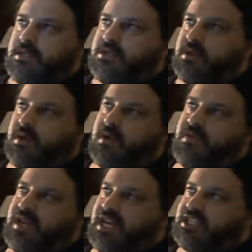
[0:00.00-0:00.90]
So
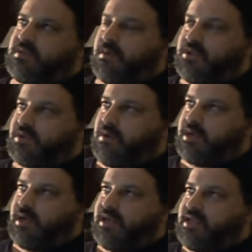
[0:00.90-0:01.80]
that's what was
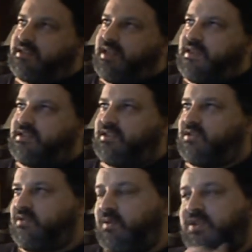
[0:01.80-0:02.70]
going on yesterday. This is
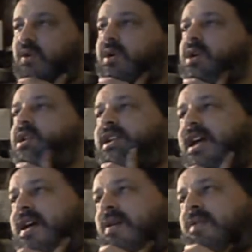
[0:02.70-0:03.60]
sort of what's going on
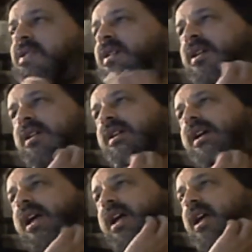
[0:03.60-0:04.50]
now,
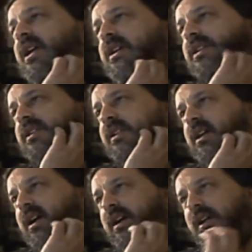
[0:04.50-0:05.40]
and
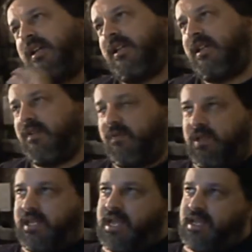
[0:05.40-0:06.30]
it
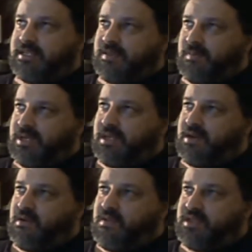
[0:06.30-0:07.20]
really has to be,
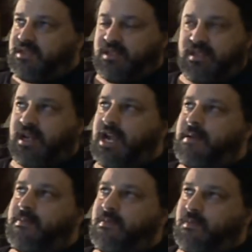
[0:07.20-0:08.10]
you know, this is the
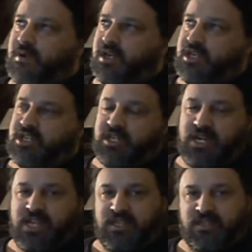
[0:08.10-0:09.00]
time when she
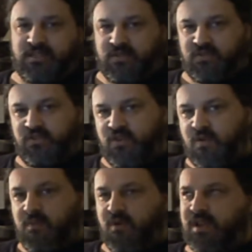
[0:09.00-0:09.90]
is, you
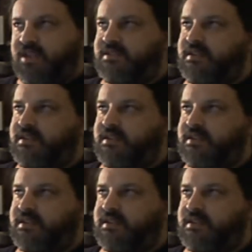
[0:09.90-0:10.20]
know, more or less